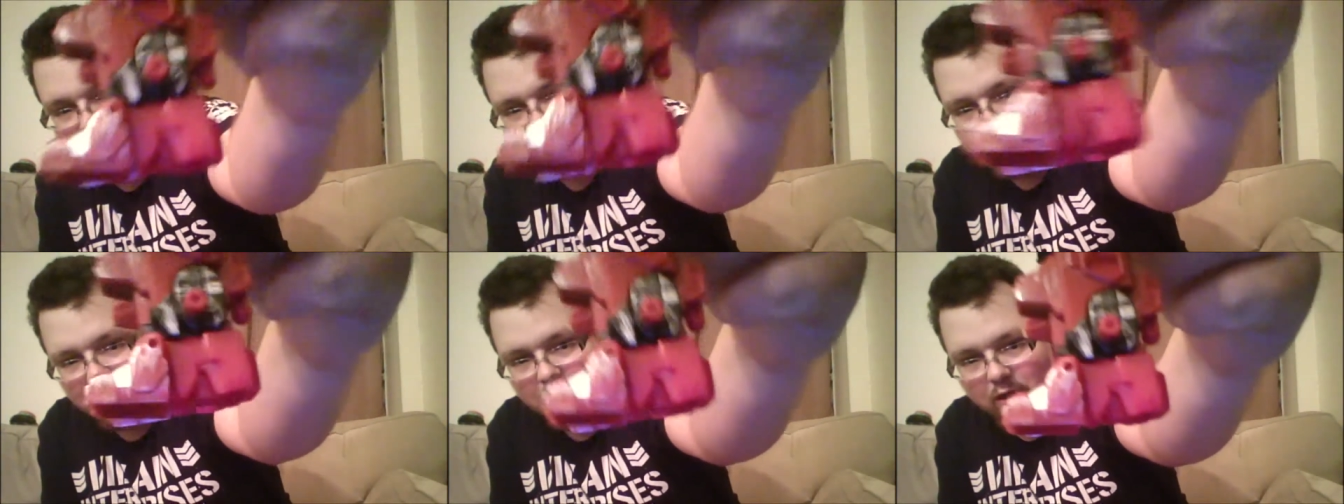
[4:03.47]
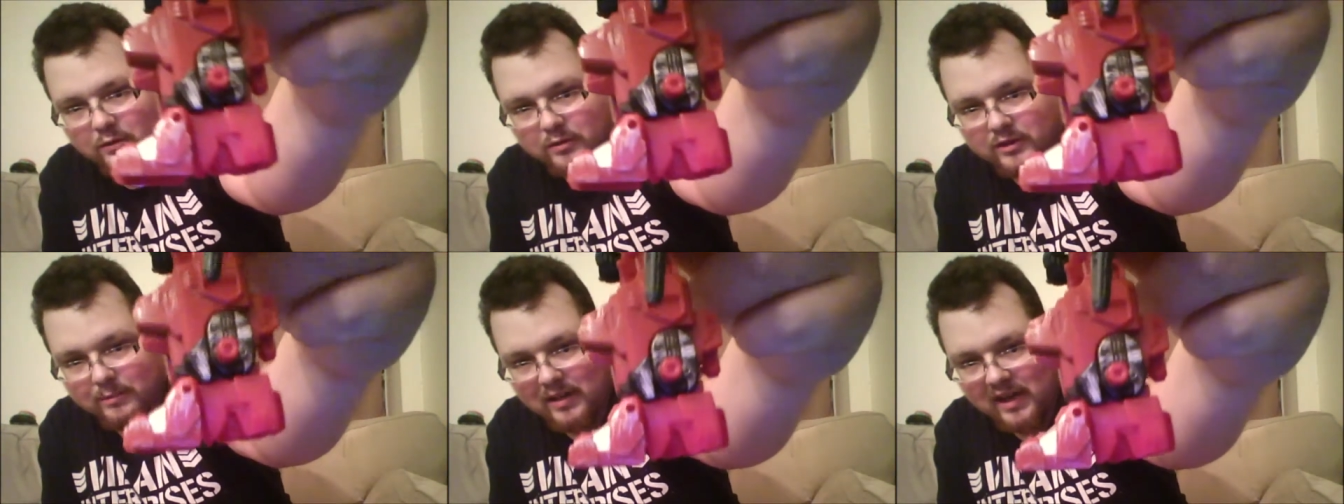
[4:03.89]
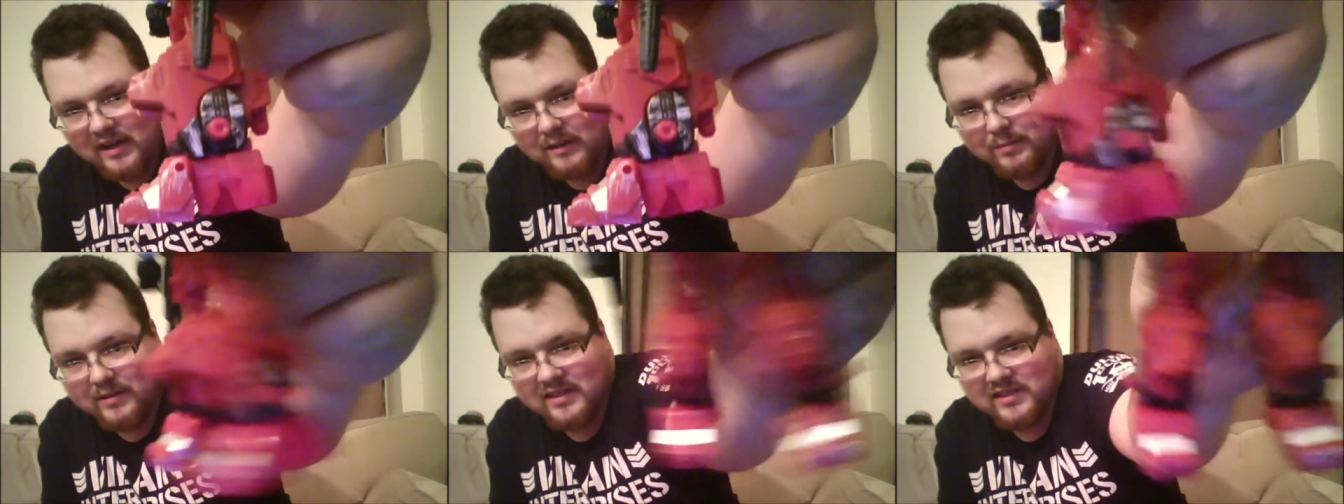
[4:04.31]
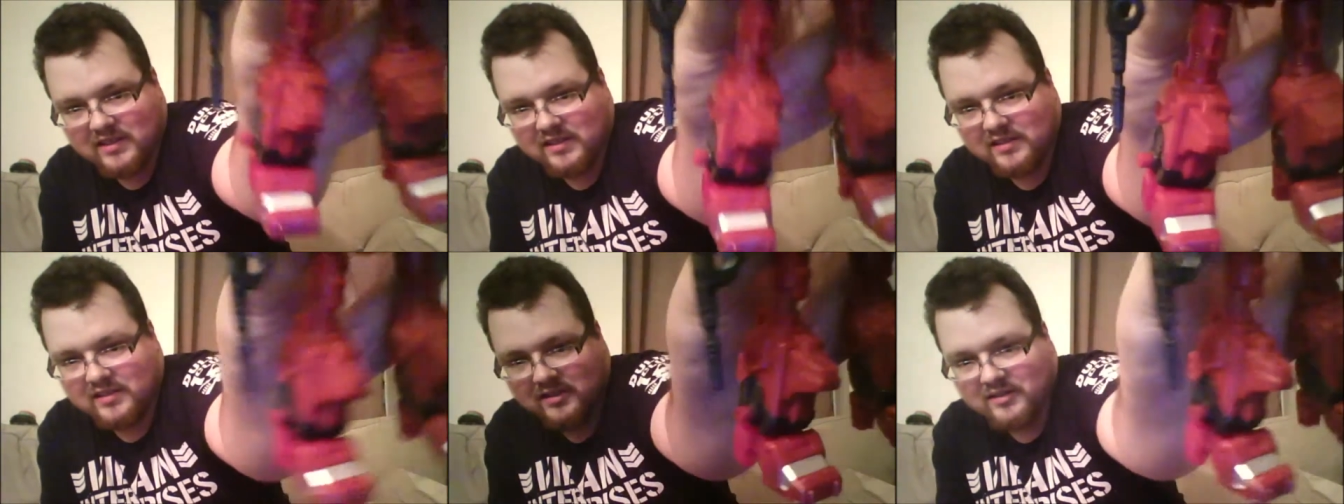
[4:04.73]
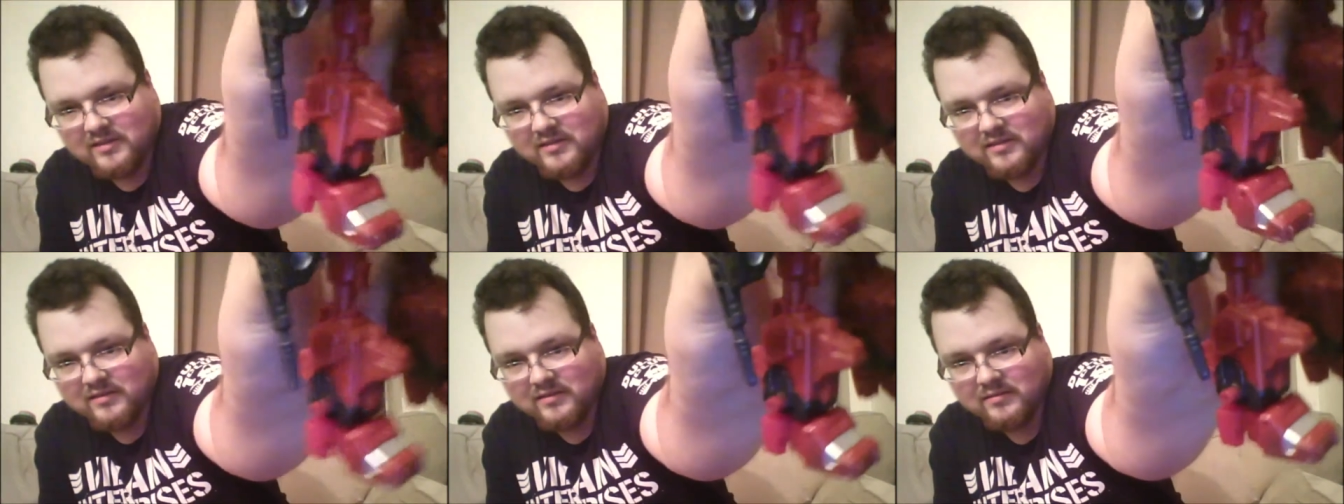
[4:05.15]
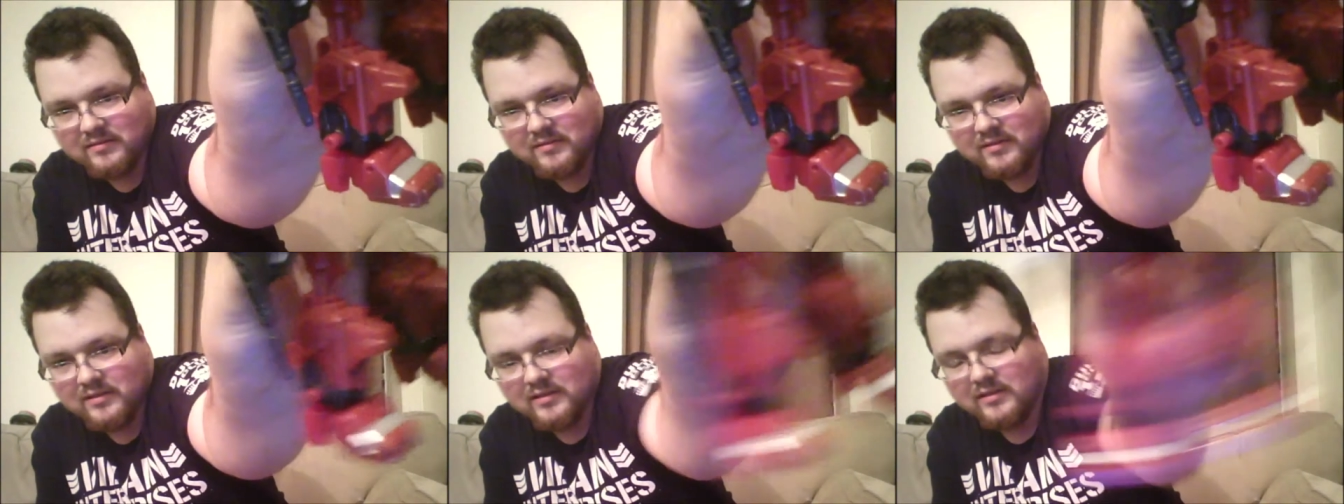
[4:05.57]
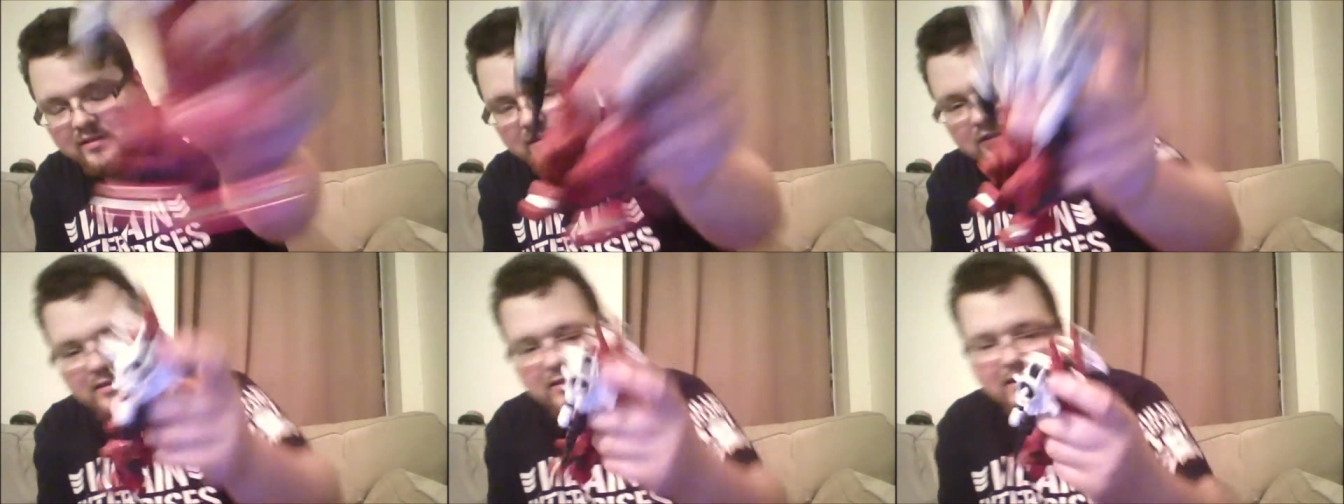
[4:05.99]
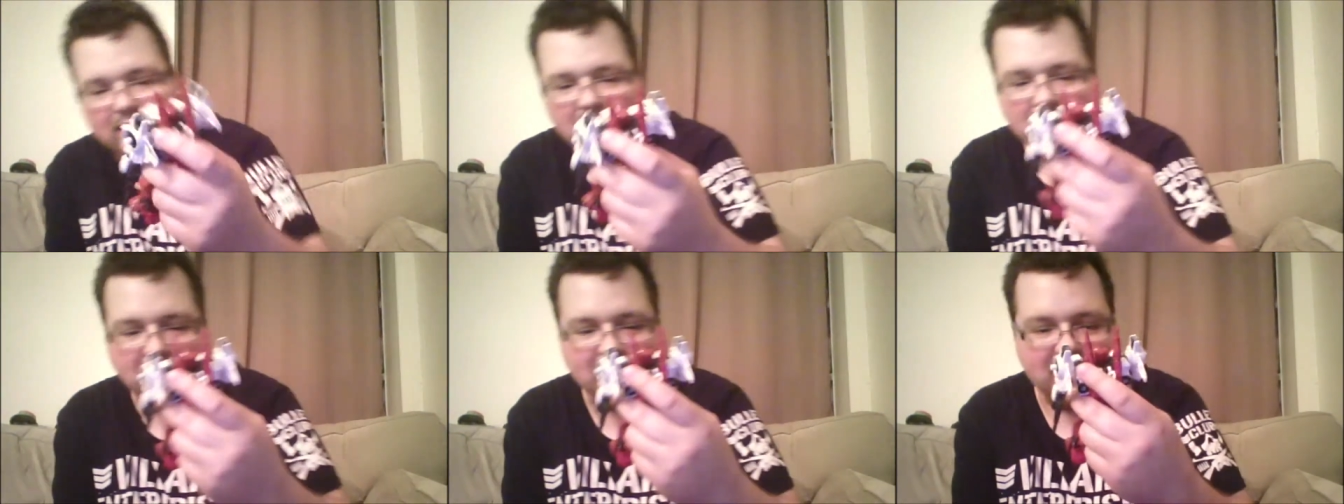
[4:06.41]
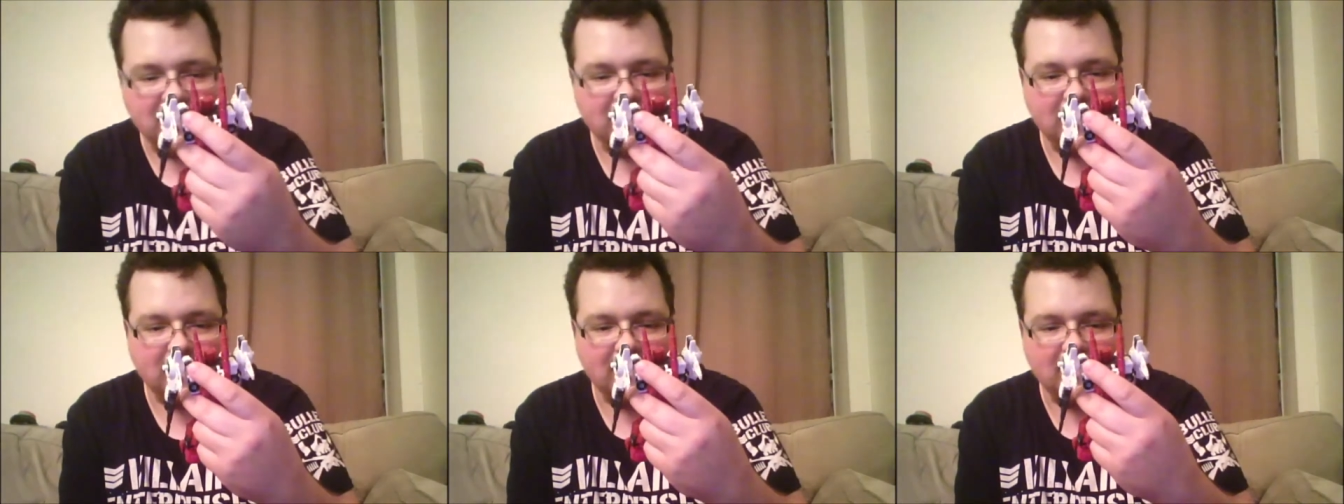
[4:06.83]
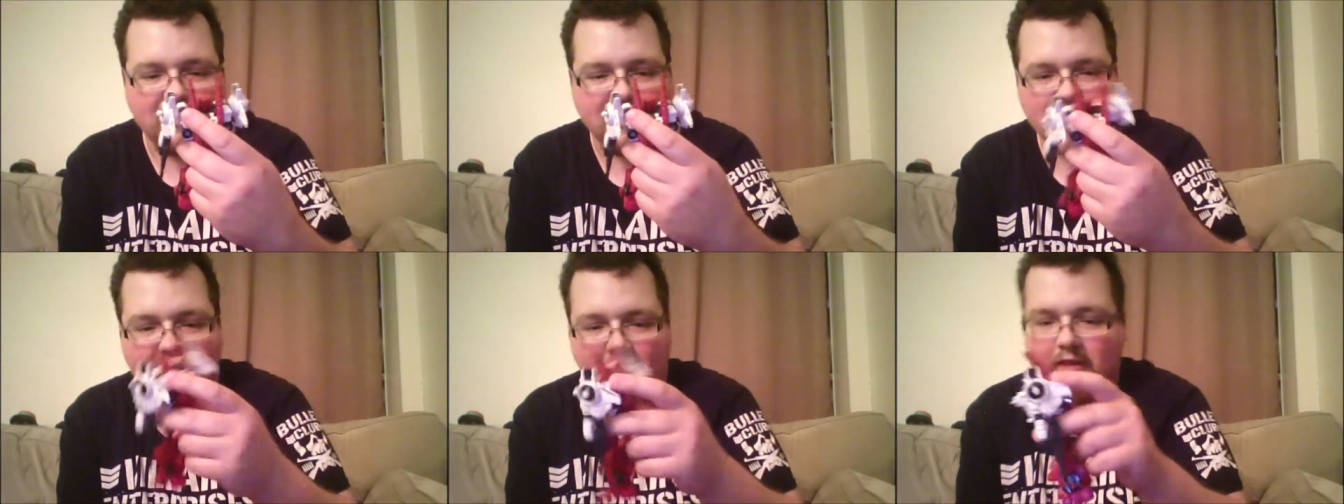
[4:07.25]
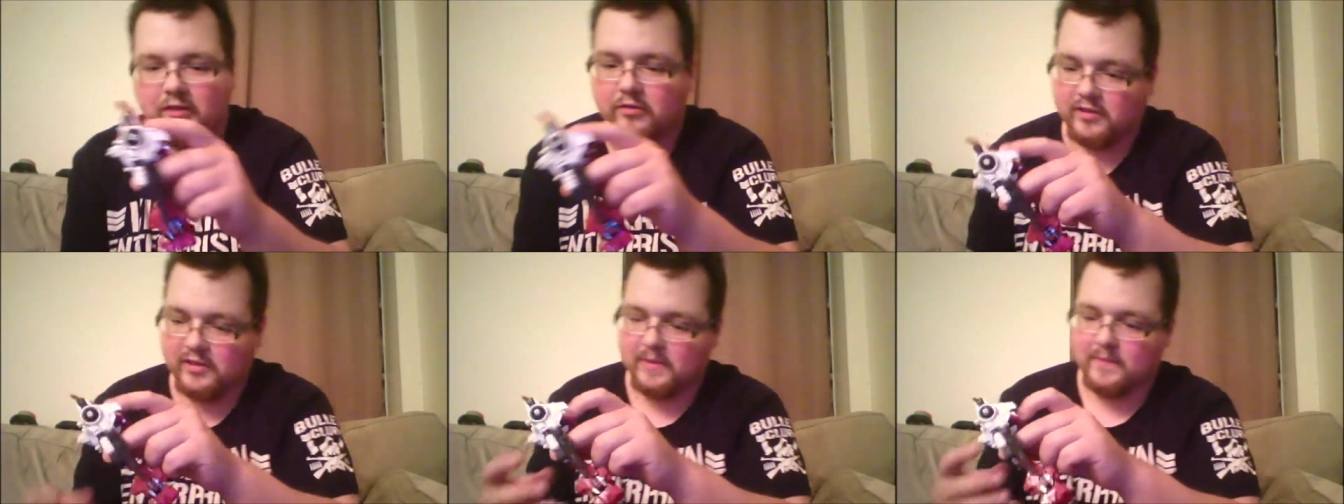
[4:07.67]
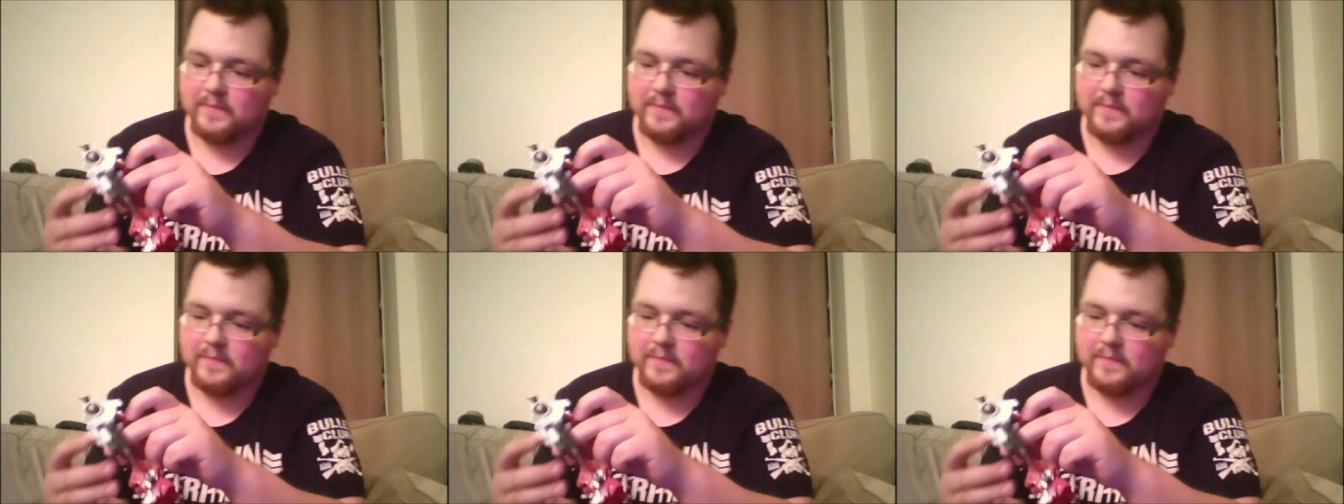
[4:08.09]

along with the black pieces on his, uh, his ankles.